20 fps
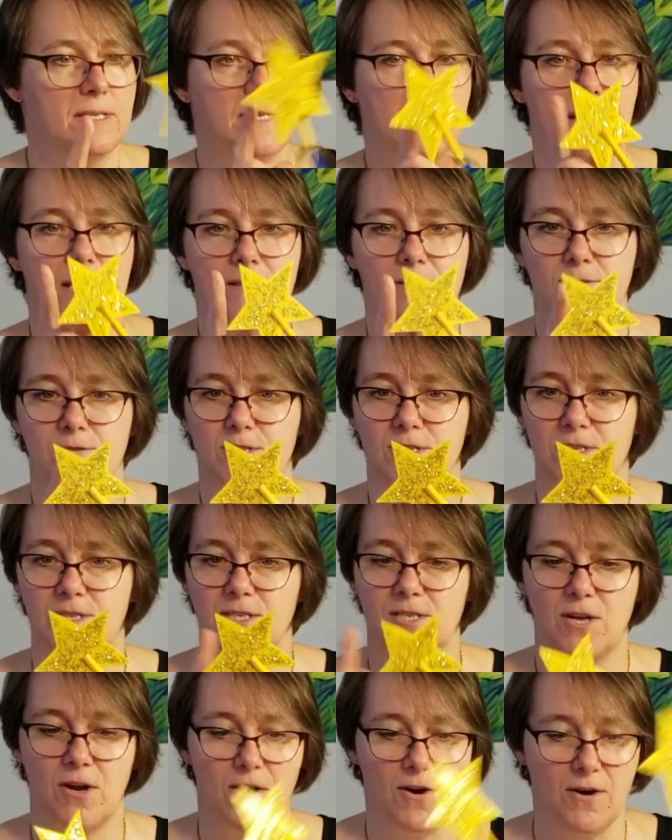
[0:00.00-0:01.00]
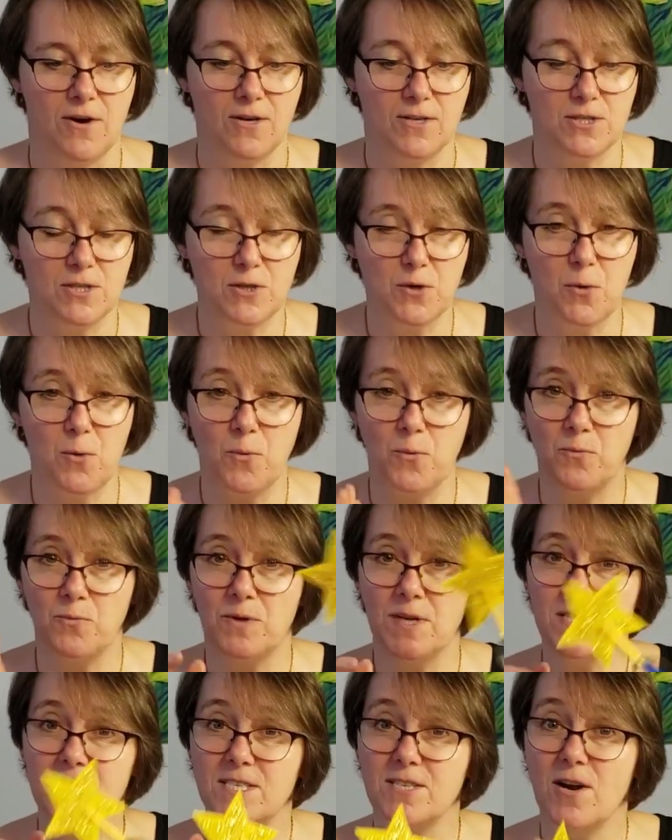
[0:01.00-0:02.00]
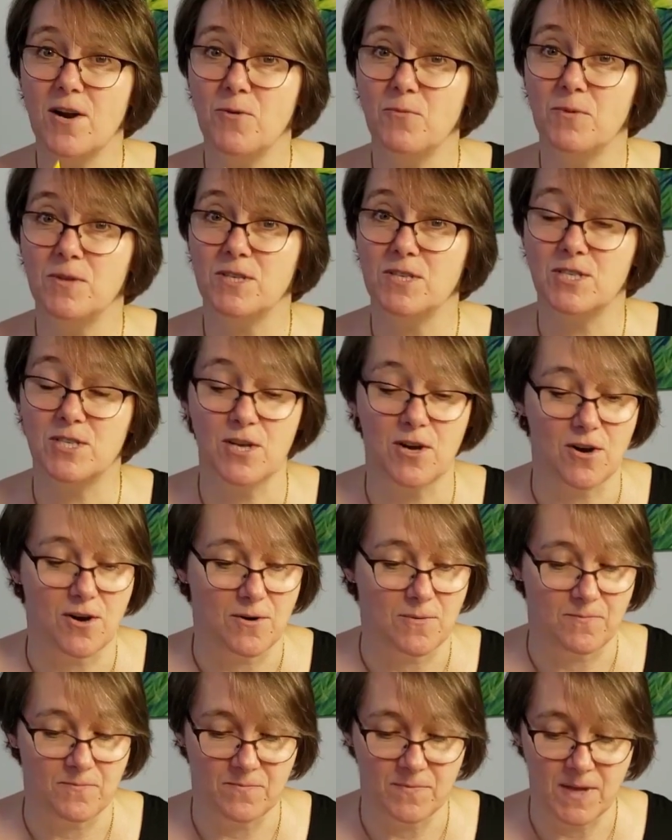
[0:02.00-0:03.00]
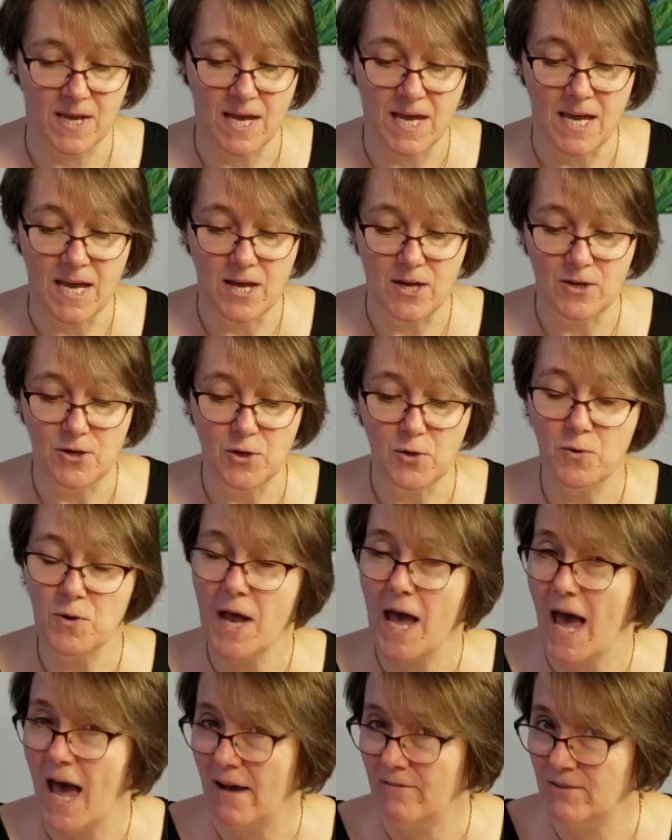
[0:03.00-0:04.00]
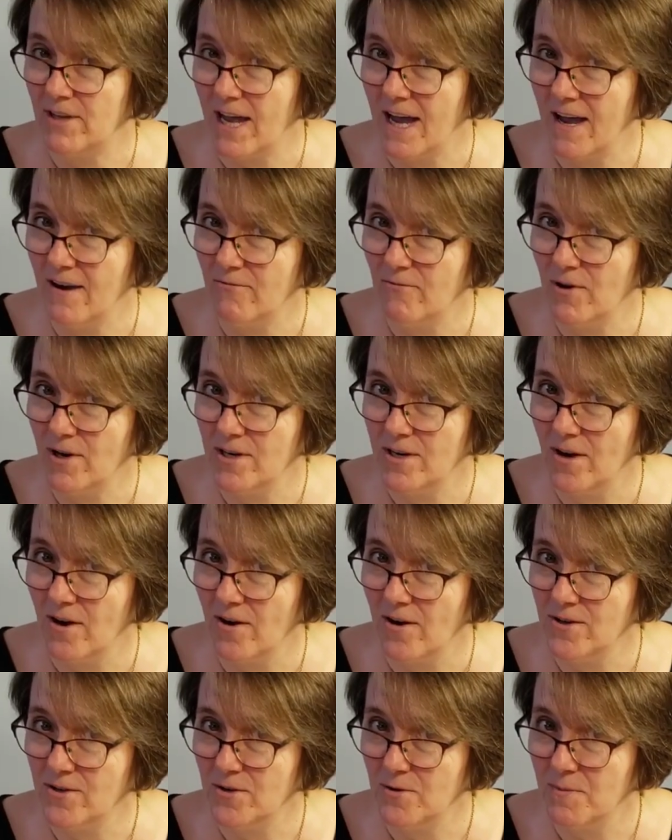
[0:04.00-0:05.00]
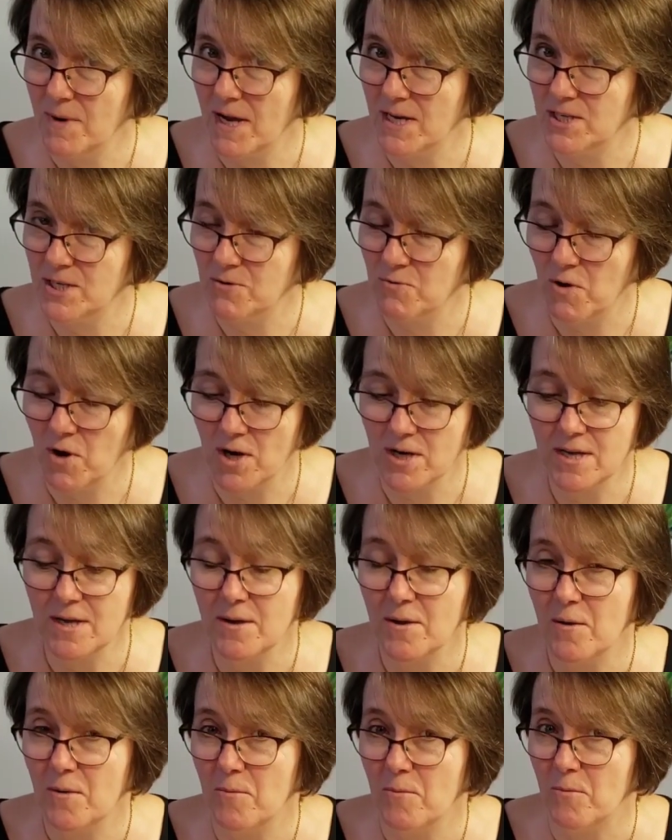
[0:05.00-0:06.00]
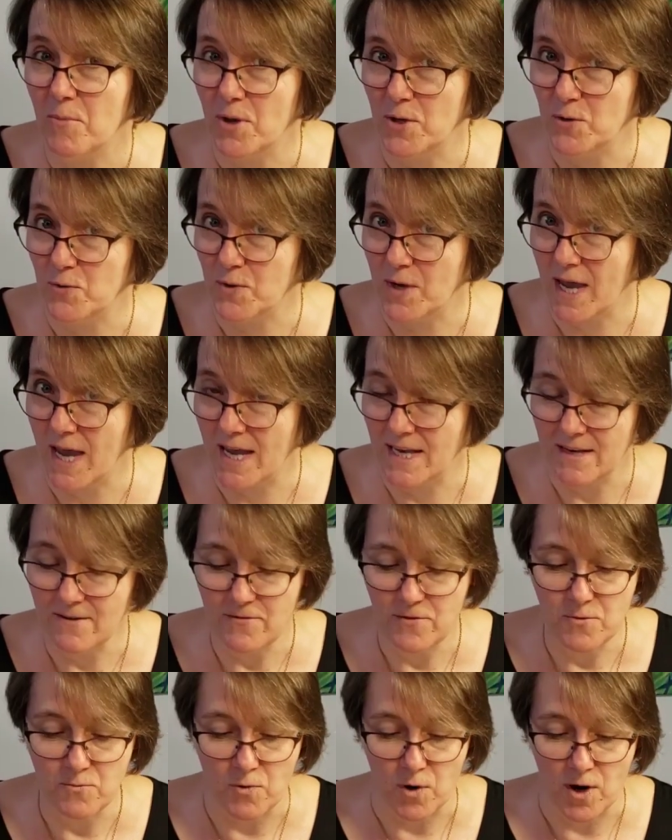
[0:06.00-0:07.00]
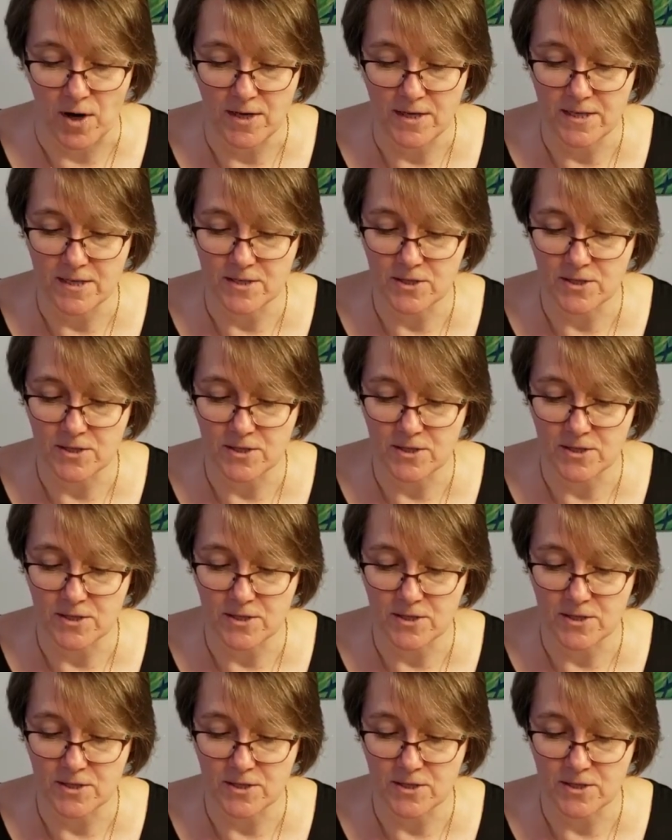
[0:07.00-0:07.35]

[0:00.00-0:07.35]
And there's the star. So let's start with the star. You don't have to have one on your magic wand, but you can if you want.